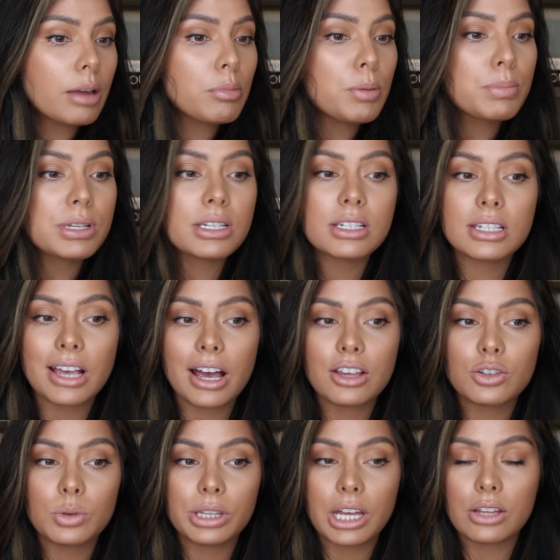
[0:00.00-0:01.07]
am
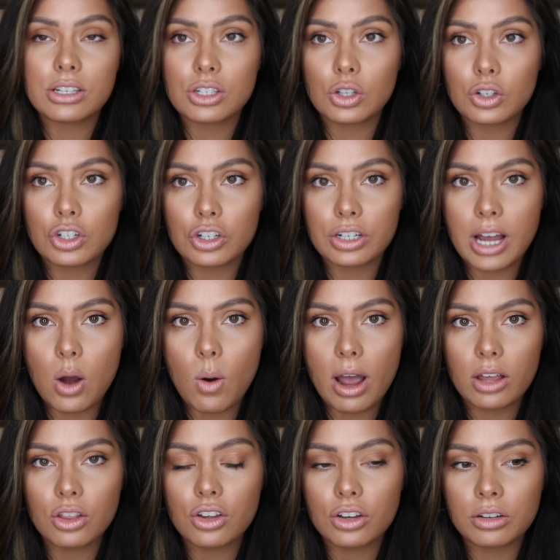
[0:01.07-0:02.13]
obsessed with how this look turned out.
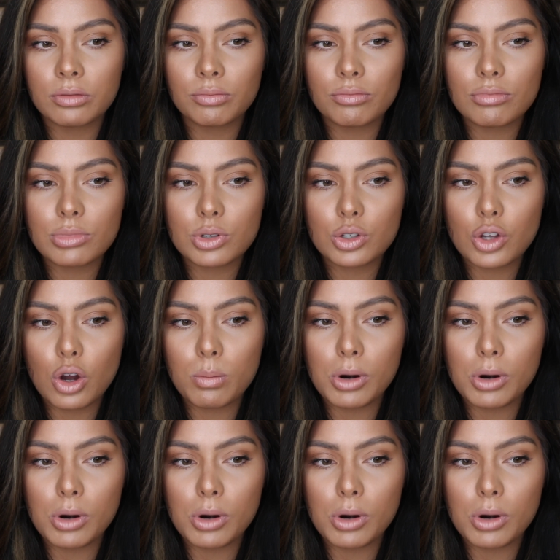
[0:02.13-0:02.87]
I look so